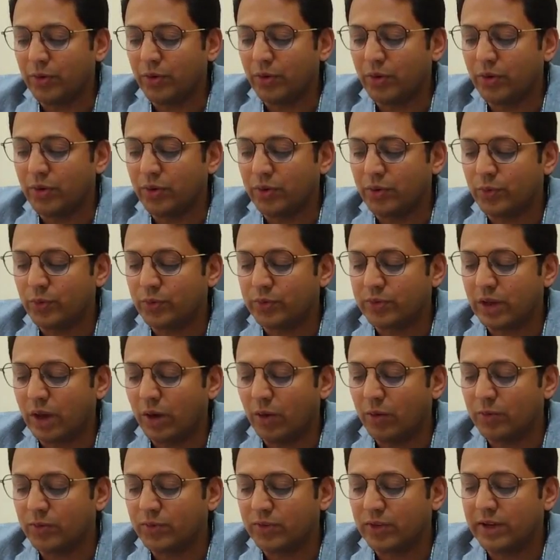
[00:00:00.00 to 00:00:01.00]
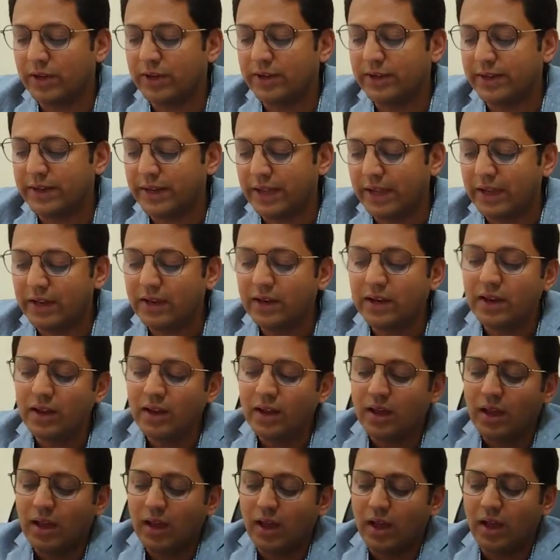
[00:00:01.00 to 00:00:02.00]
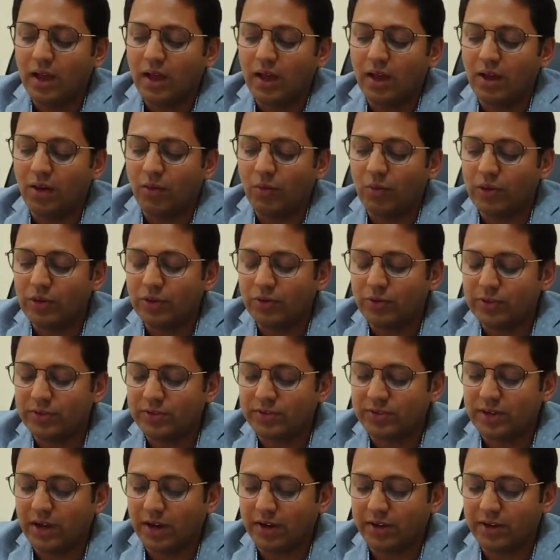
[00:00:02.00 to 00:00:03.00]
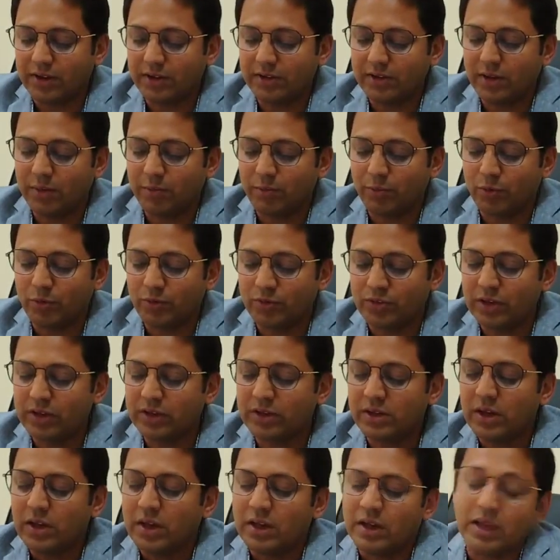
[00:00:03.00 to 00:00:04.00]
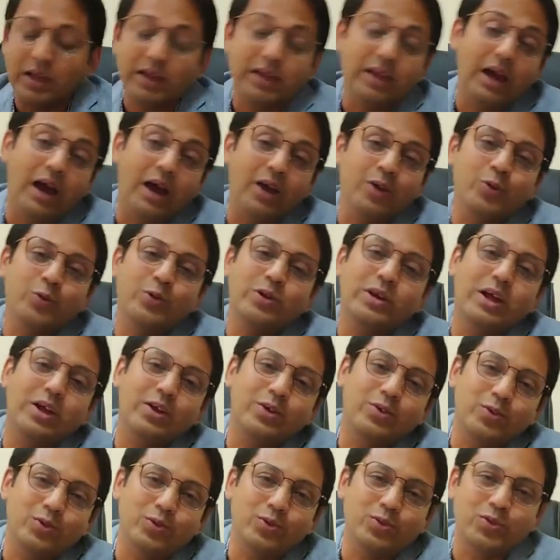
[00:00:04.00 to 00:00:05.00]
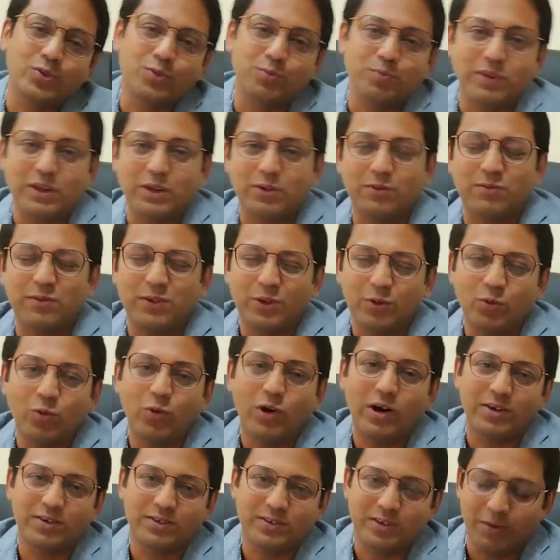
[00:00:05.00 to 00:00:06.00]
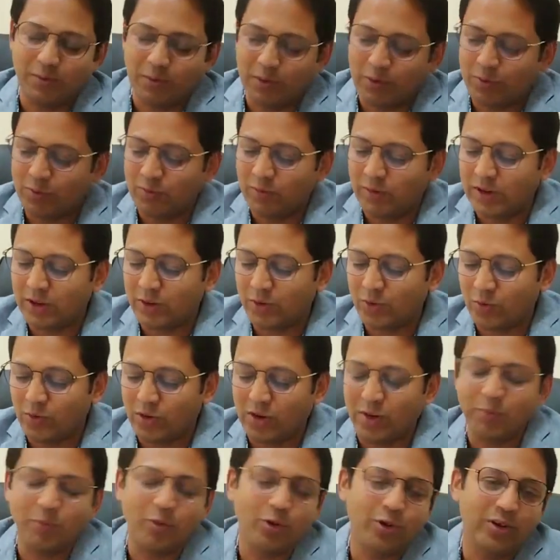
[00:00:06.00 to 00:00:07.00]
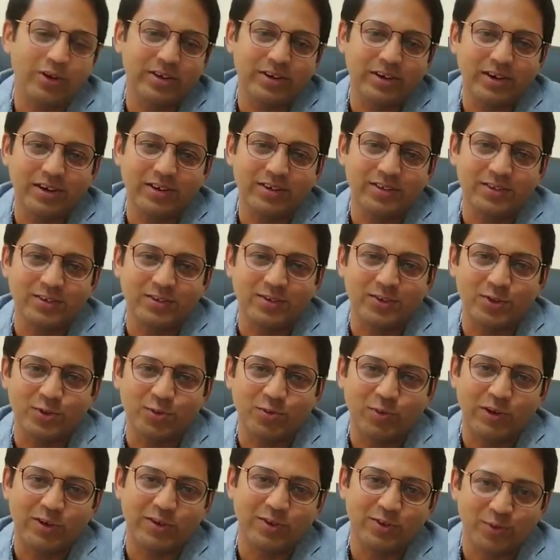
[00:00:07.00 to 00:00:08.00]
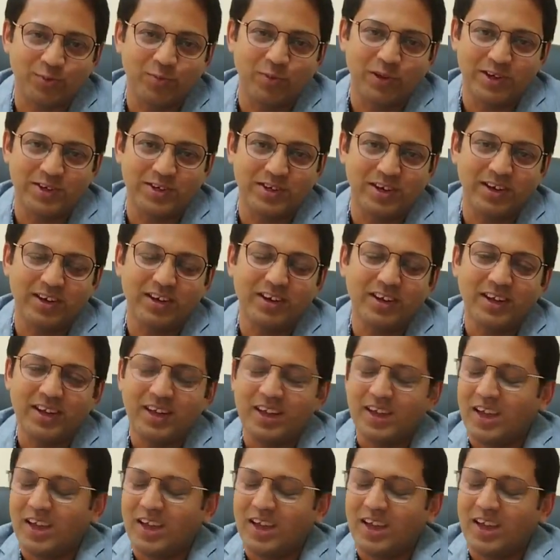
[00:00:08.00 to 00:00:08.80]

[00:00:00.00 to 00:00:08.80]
2010 when we started the project. I would like to speak few words about my collaborator. This is very special